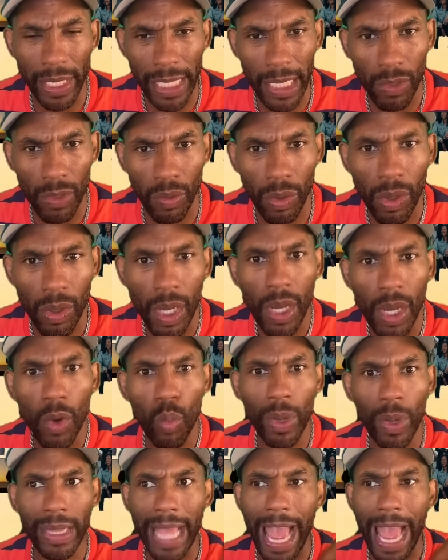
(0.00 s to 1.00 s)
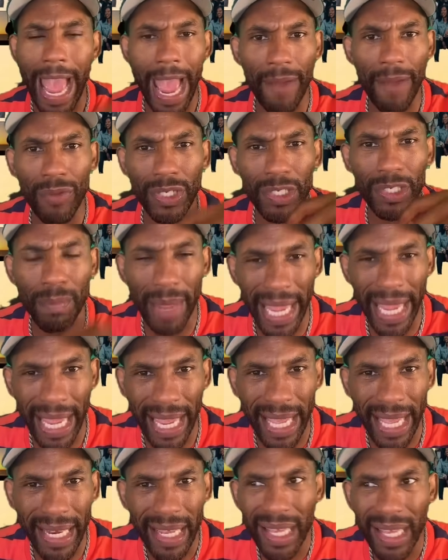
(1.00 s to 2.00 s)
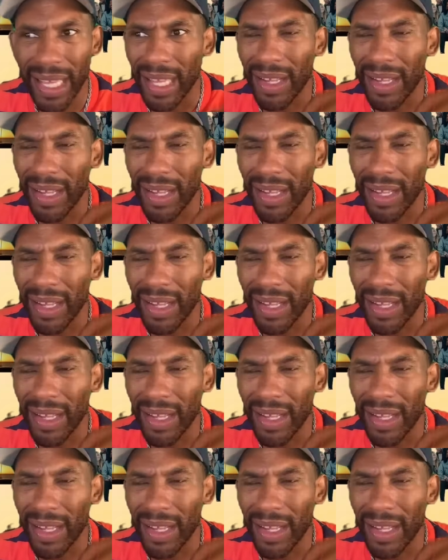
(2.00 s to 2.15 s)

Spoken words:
equal when the average man